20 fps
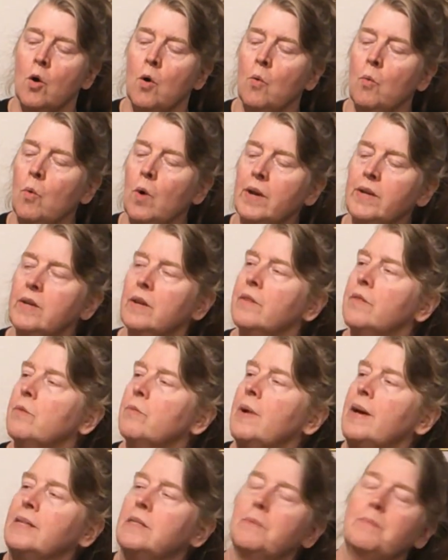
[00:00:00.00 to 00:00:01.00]
One of the
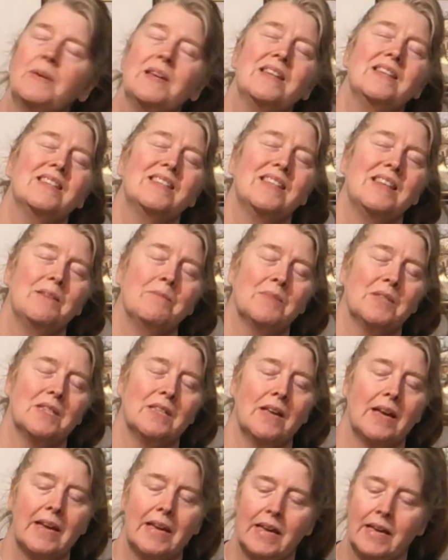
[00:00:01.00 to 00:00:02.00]
recipes seems
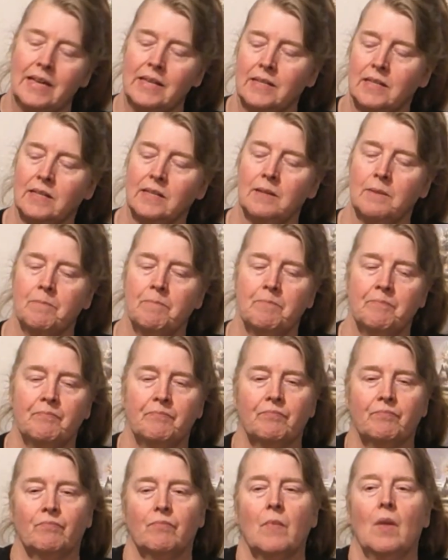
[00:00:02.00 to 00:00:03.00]
like it's
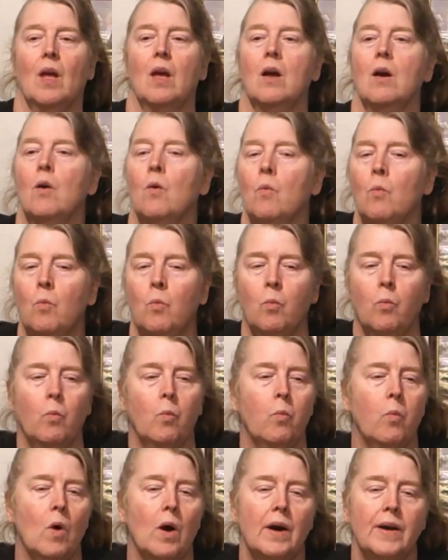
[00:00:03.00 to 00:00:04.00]

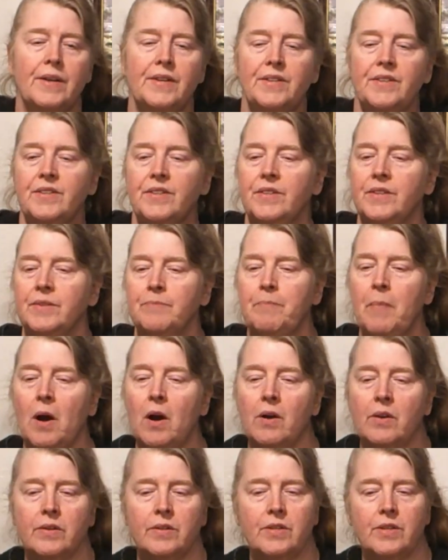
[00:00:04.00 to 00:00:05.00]
1
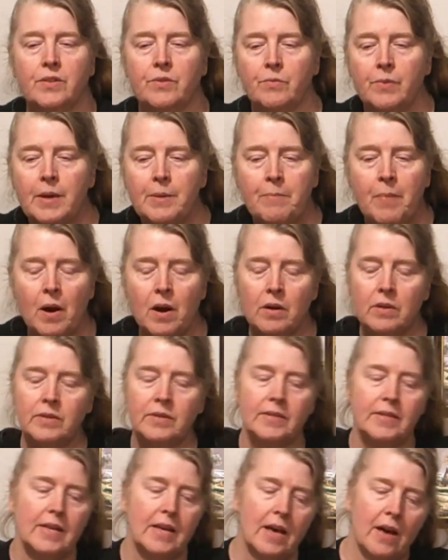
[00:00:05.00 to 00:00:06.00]
part to 3
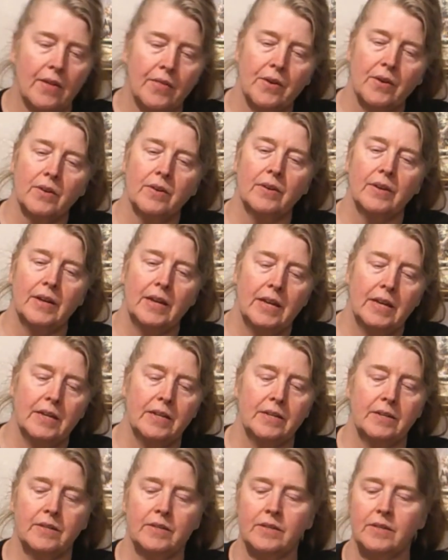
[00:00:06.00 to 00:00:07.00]
parts. The other
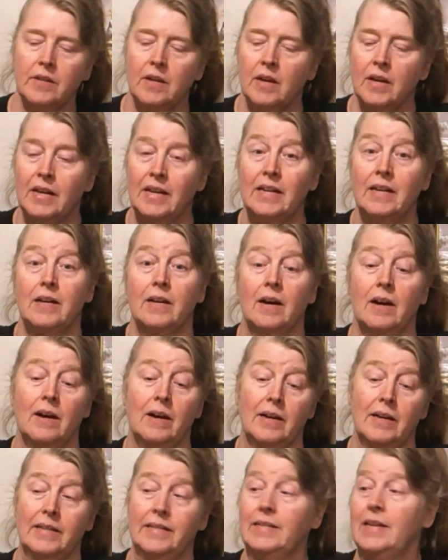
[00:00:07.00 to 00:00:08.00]
is
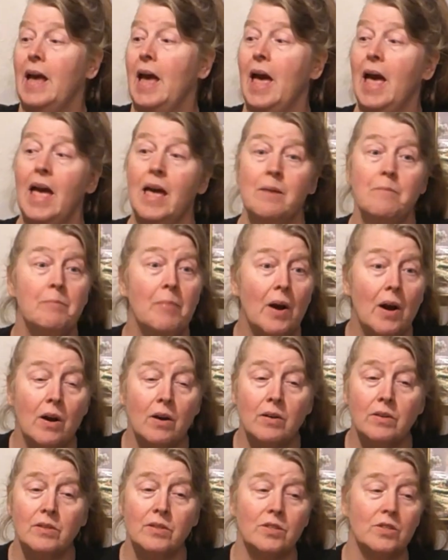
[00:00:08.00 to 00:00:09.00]
10
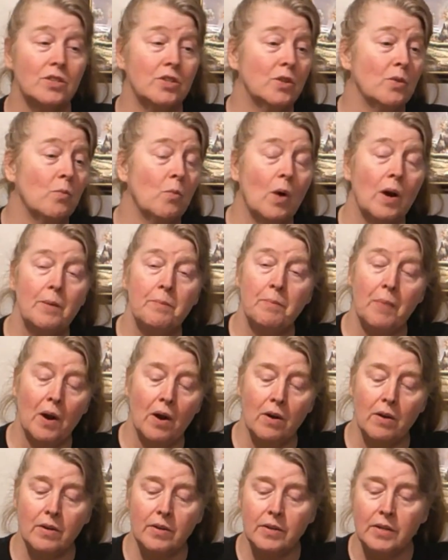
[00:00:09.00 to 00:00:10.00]
parts to 1
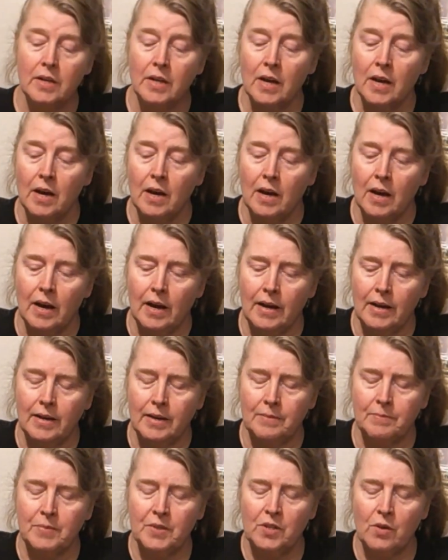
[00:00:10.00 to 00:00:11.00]
part.
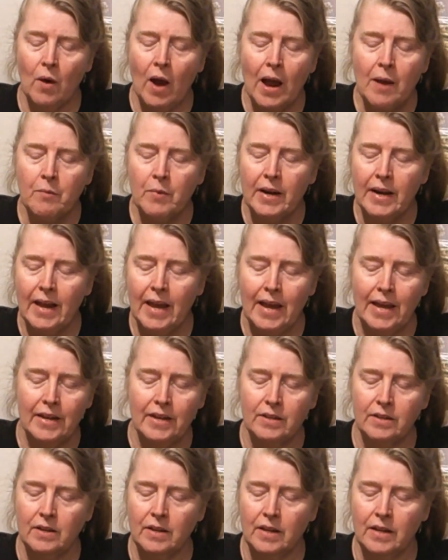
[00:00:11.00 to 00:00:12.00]
So I went ahead
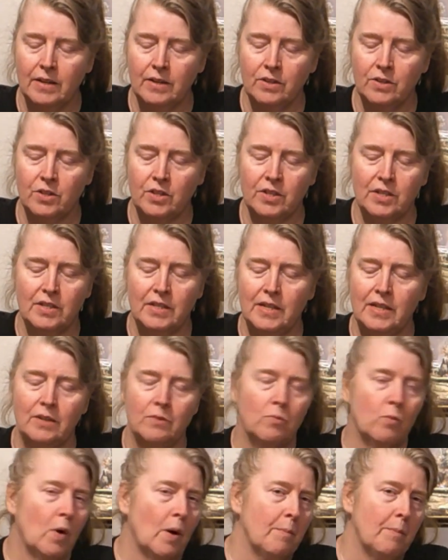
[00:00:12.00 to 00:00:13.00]
and just
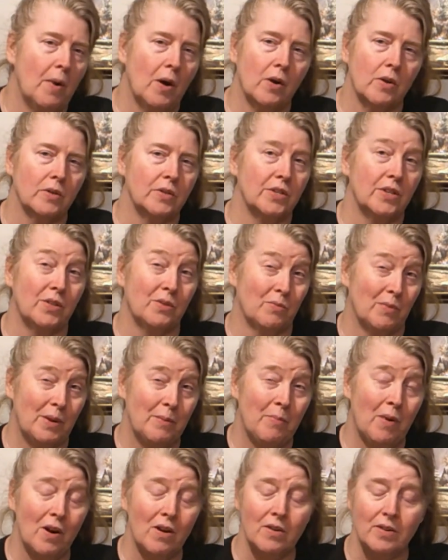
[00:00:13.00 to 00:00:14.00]
did 1 part to 3
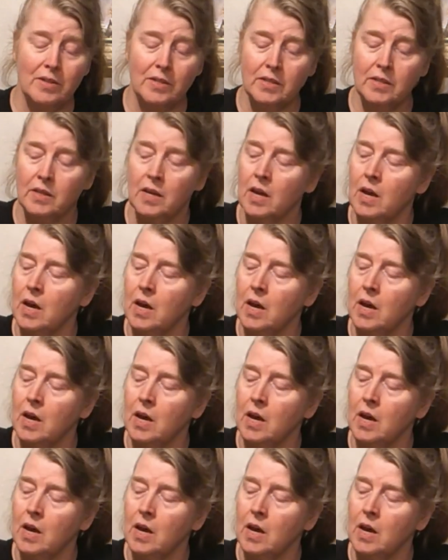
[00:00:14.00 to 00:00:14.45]
parts.